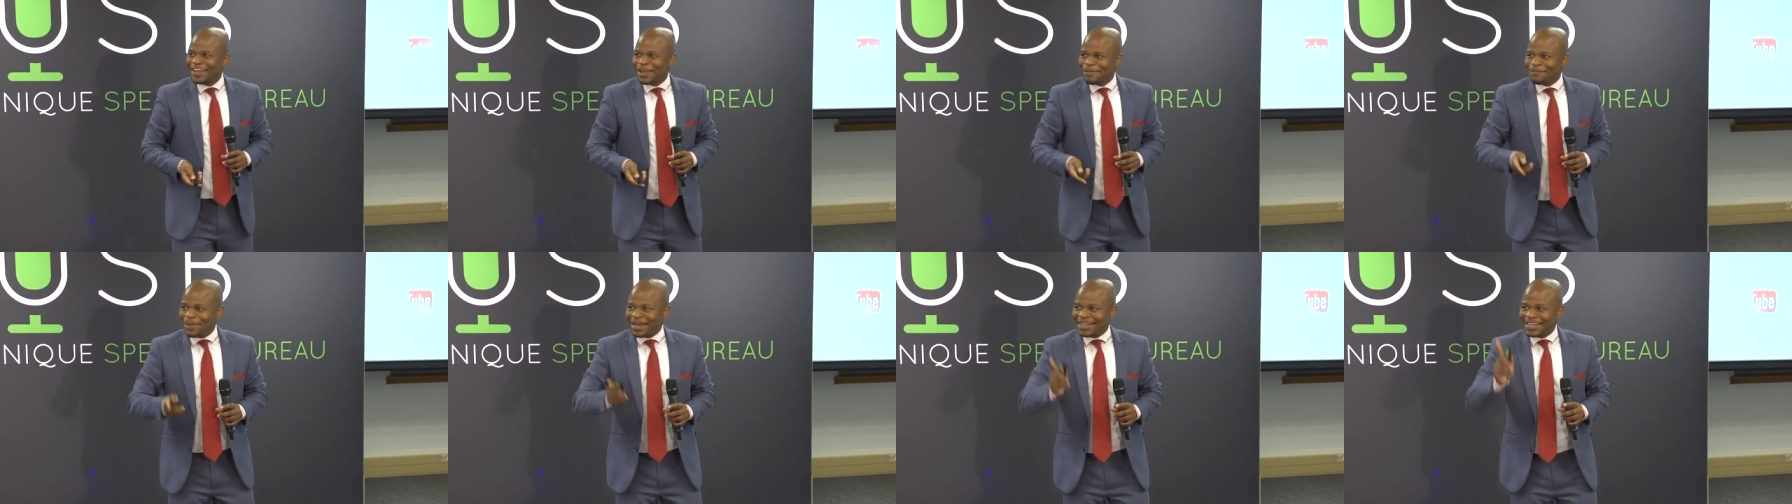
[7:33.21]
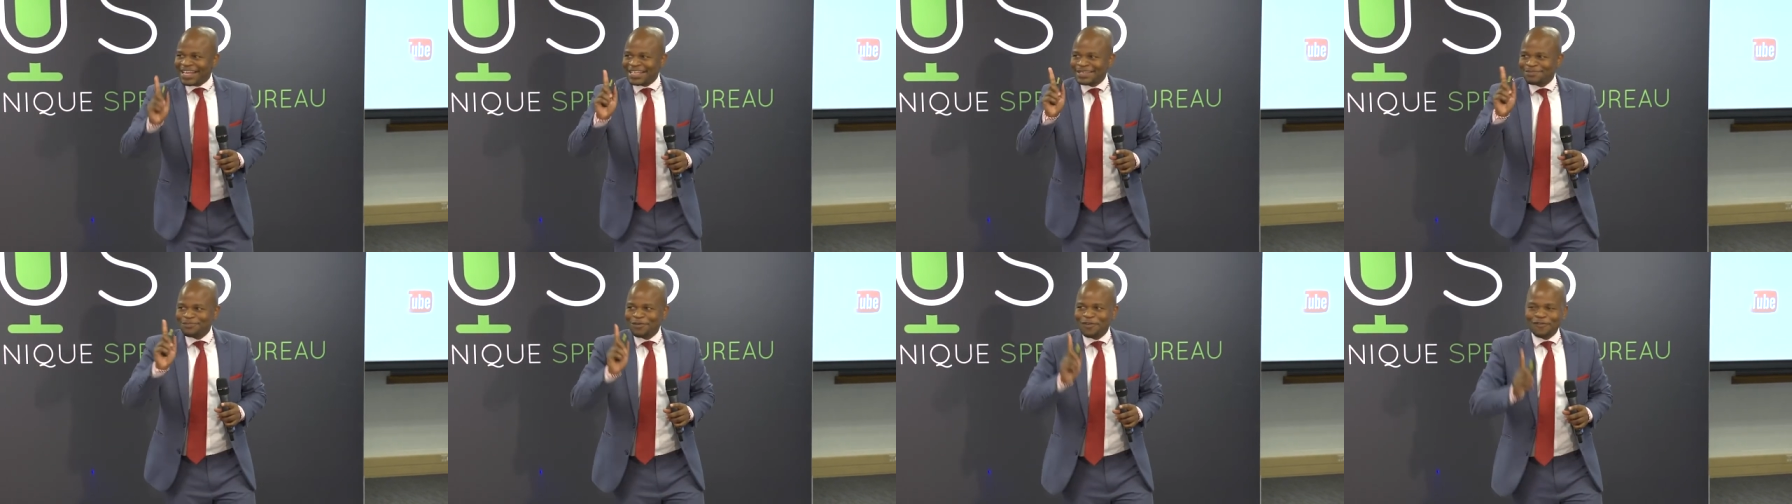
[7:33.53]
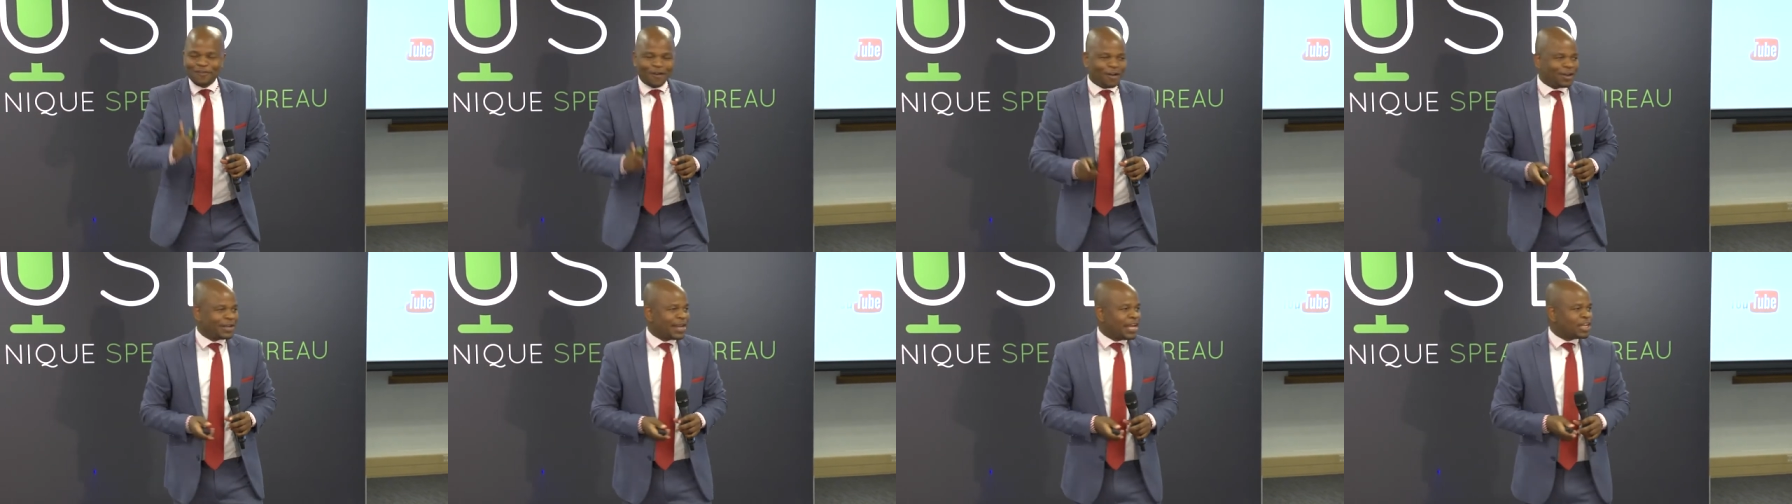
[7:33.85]
but let's
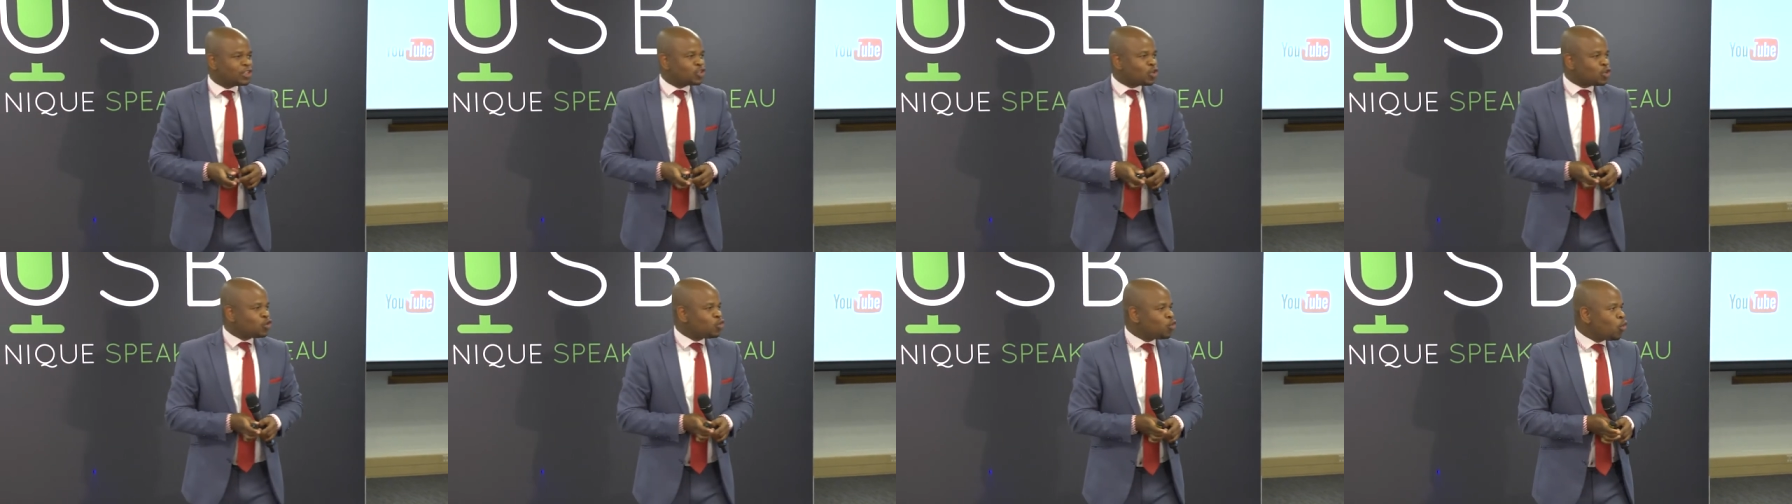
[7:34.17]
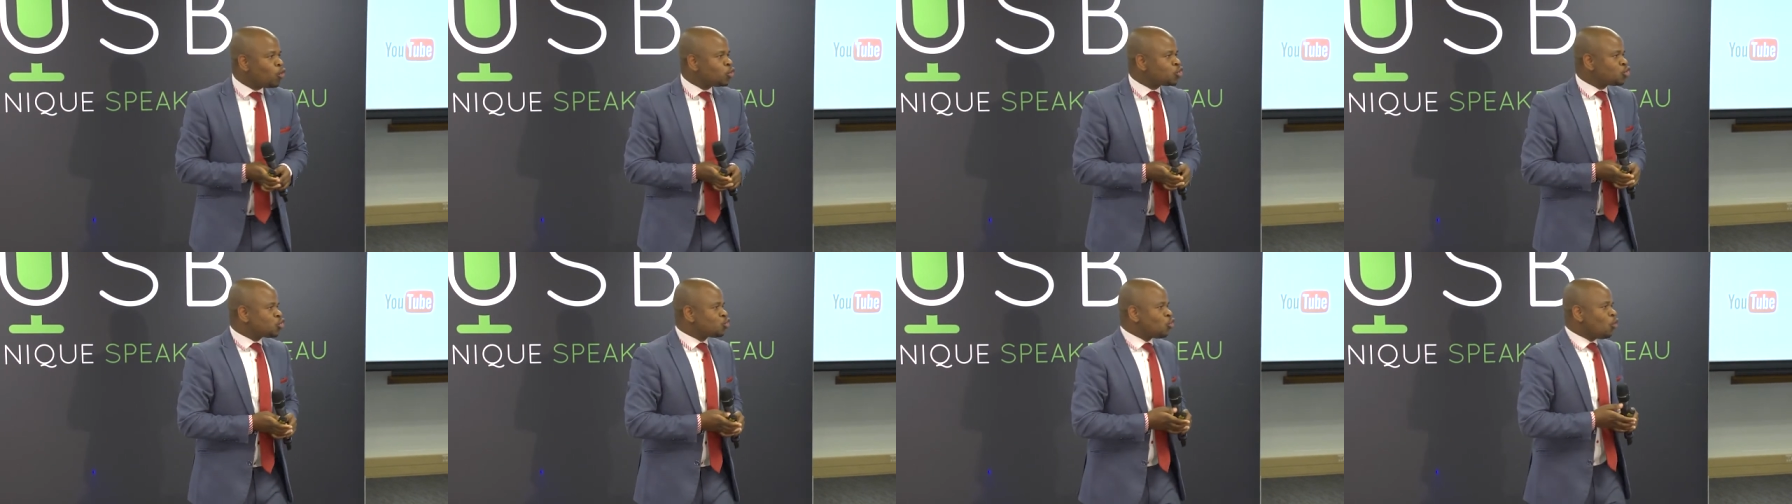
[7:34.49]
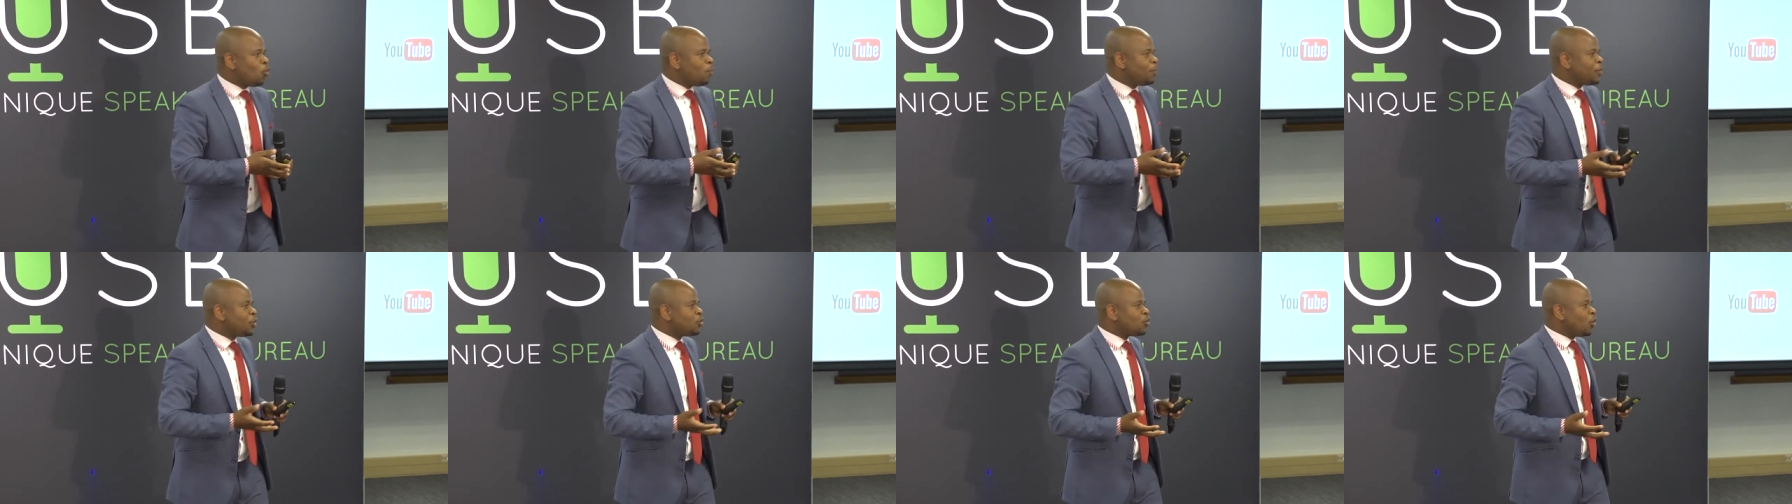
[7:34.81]
move on.
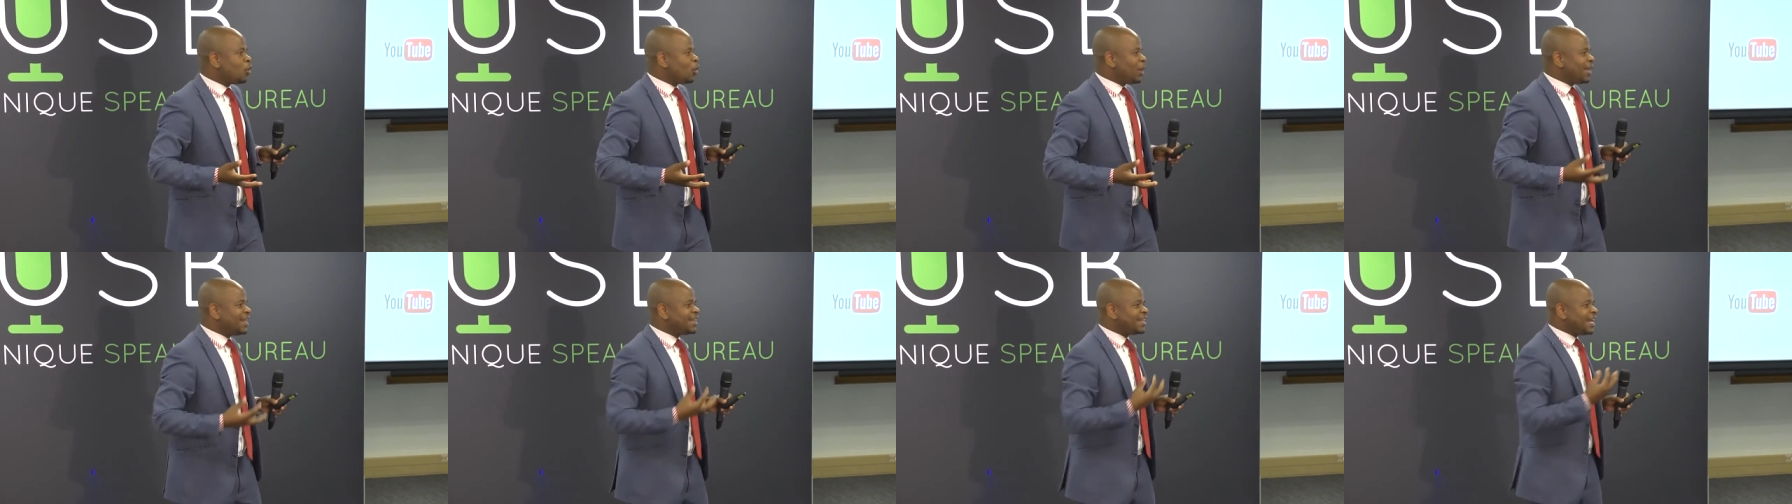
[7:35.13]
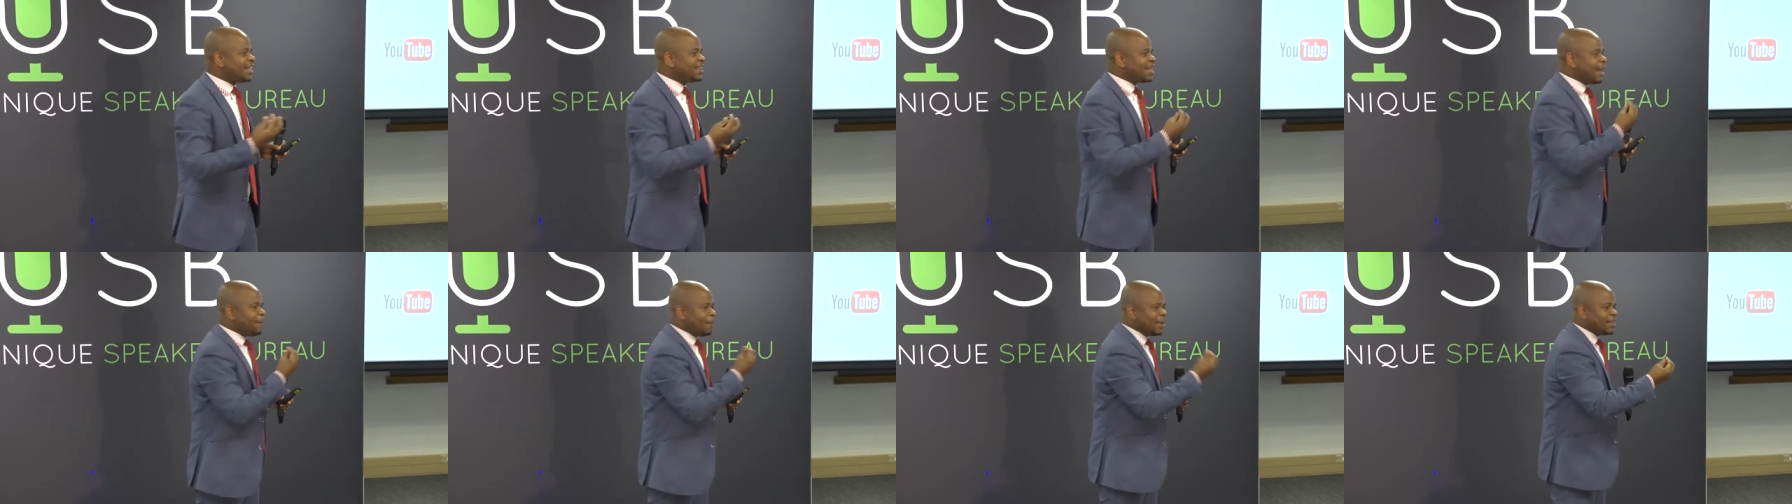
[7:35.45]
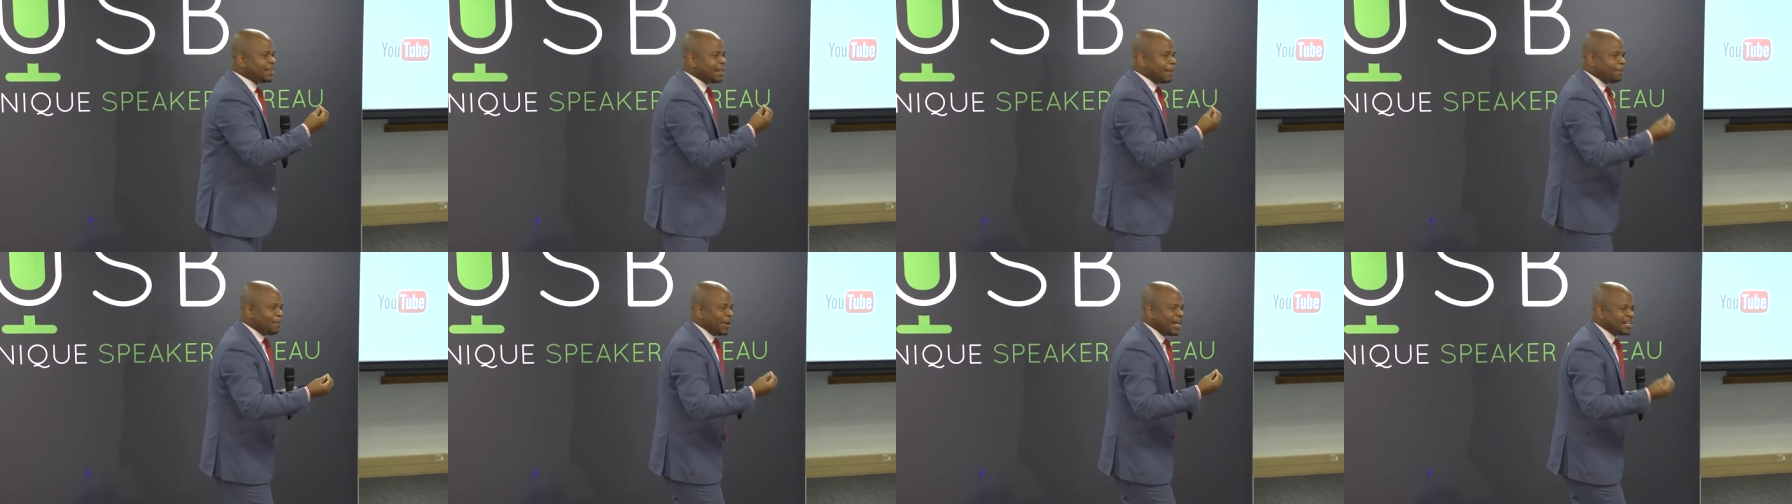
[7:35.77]
YouTube, in
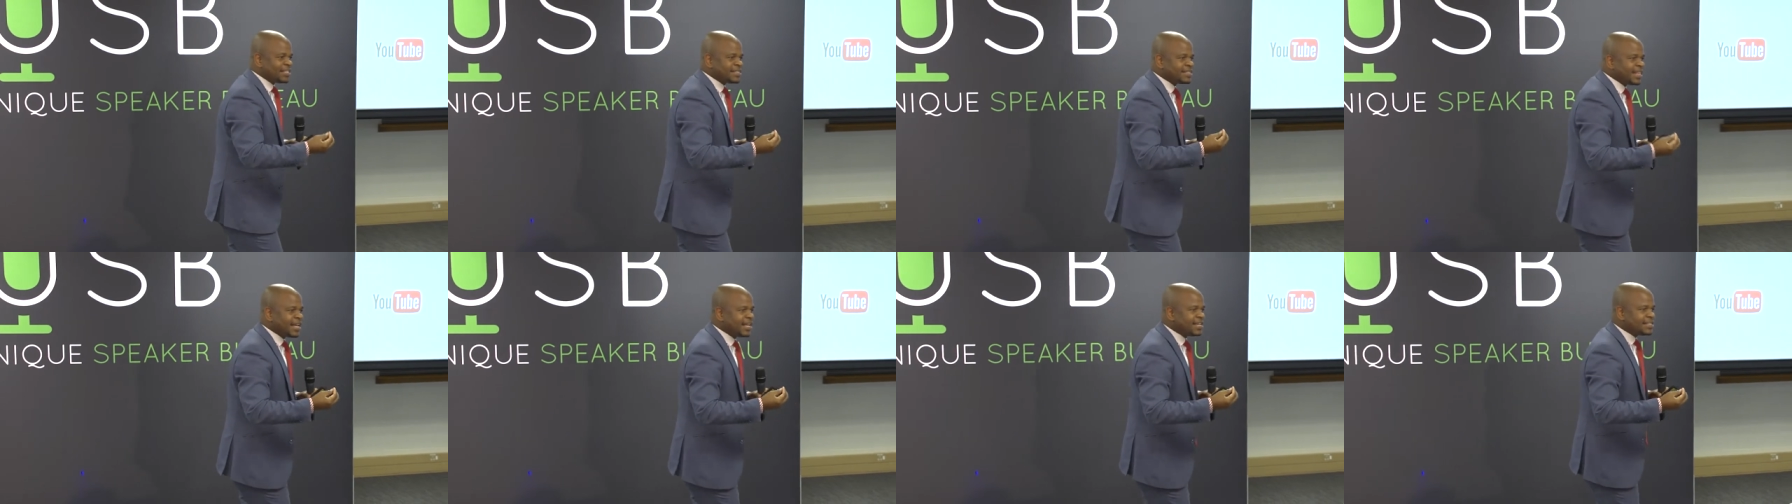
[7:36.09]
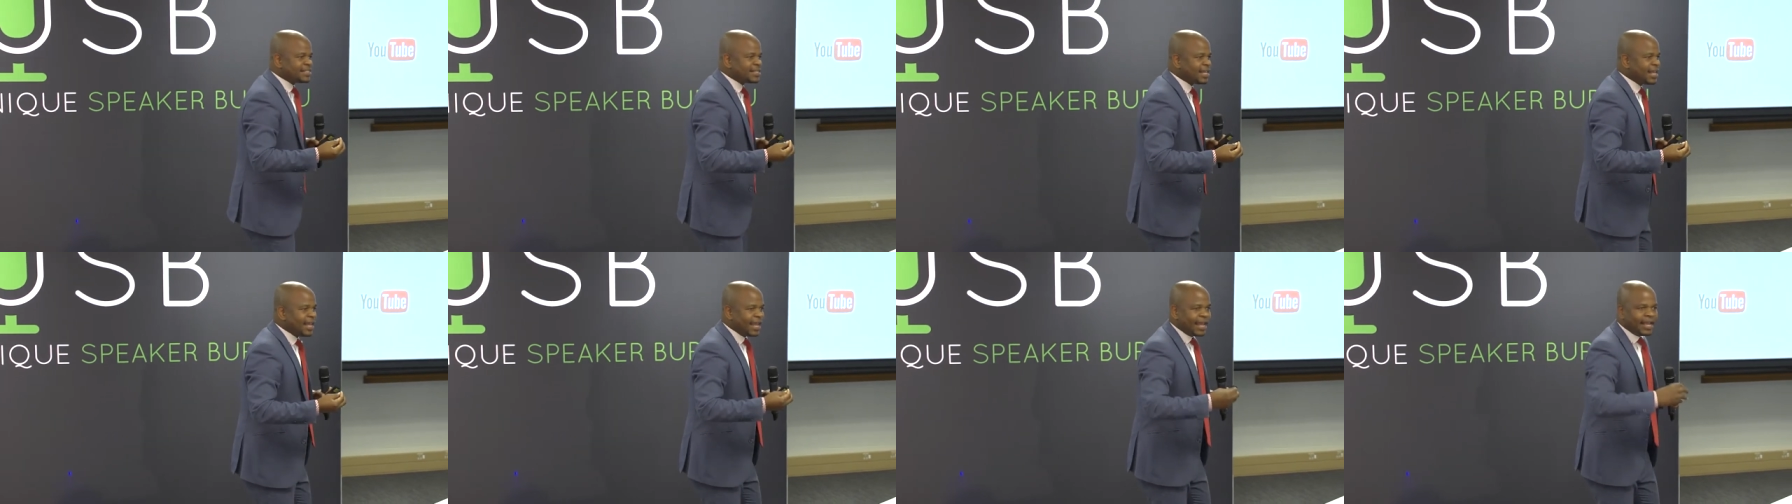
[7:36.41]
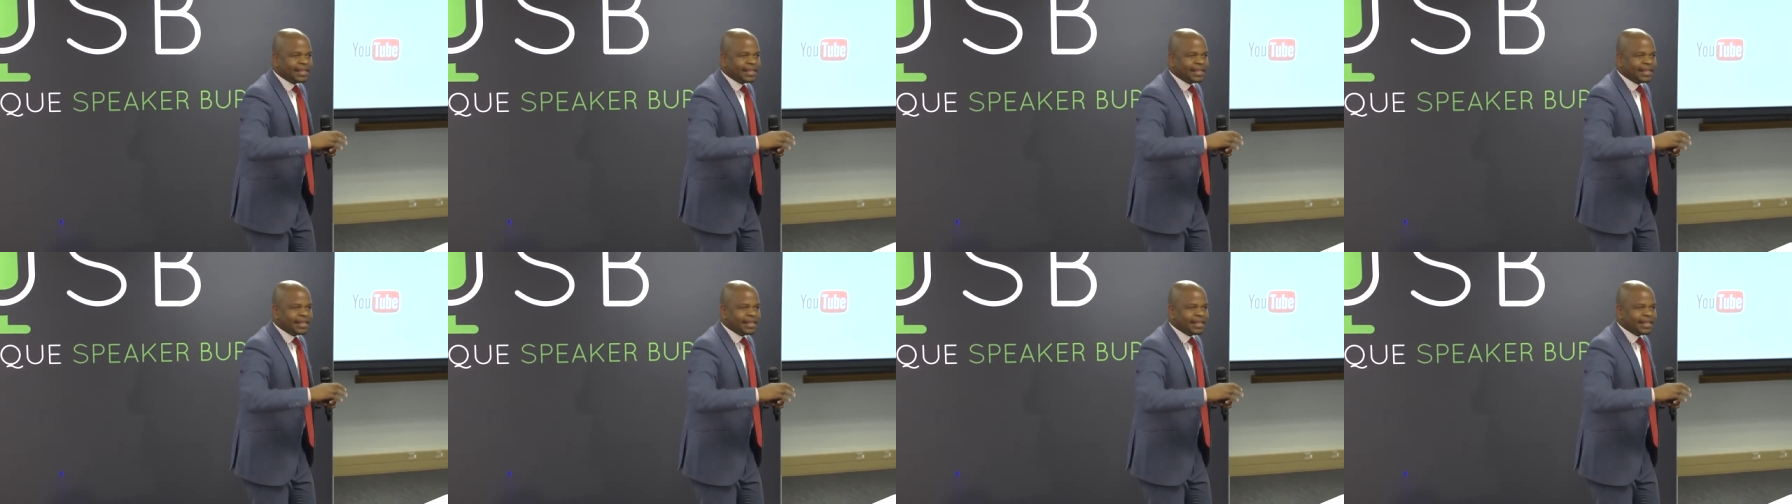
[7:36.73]
the past days,